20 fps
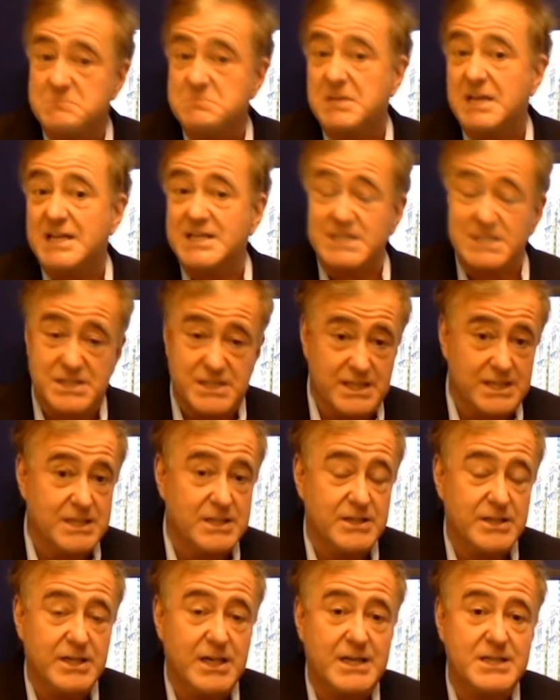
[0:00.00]
as it did
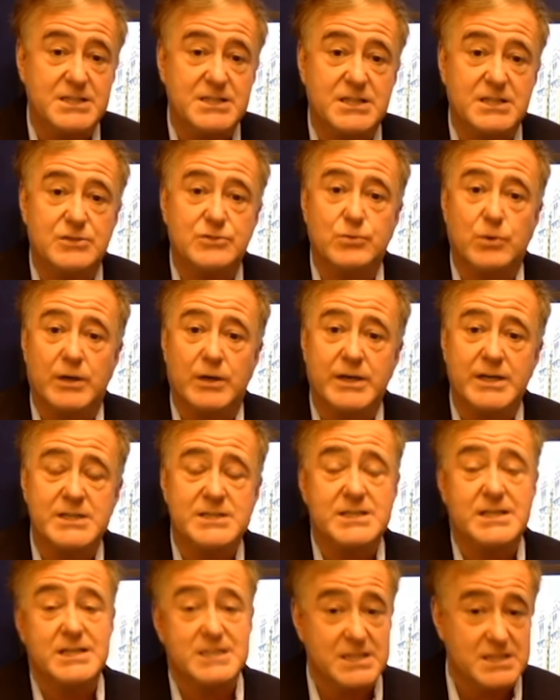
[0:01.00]
in the
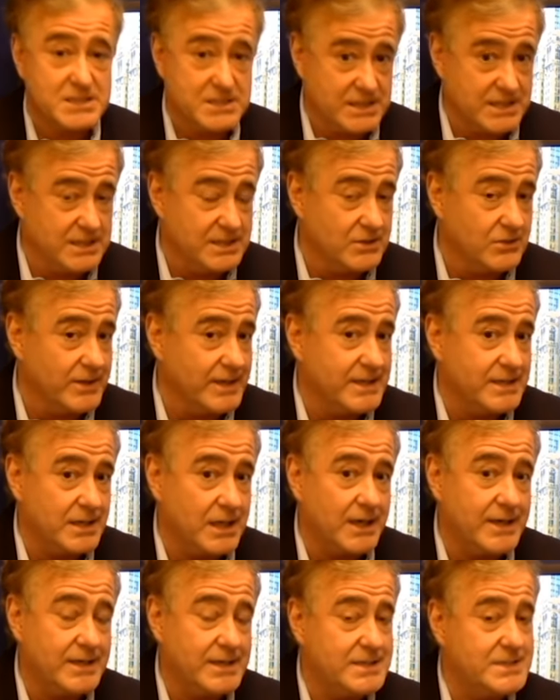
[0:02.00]
1920s, as it did in the late
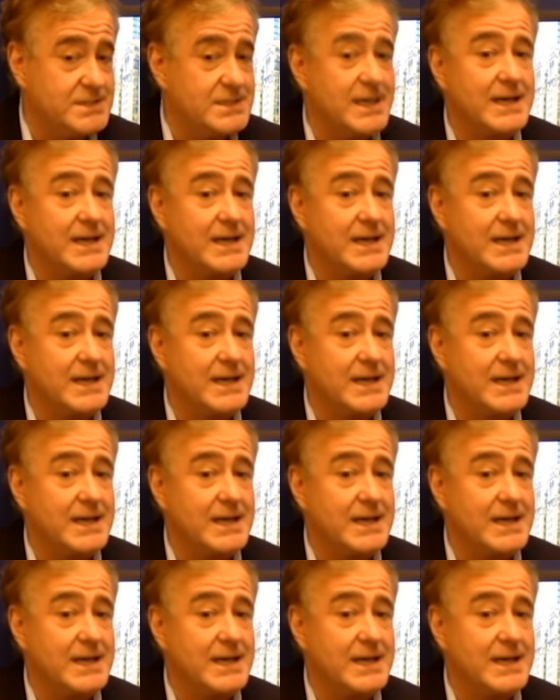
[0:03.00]
90s,